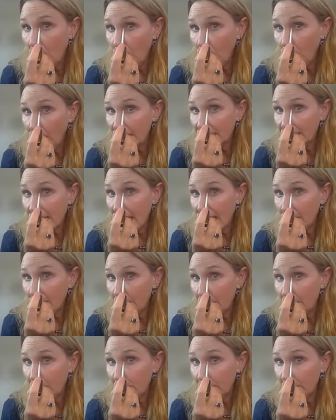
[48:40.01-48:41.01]
Always
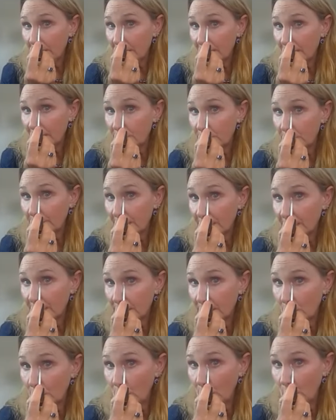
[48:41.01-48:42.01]
put a little bit
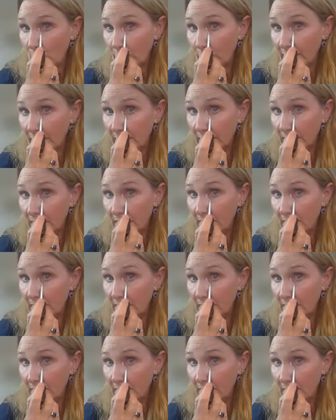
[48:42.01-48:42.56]
in the corner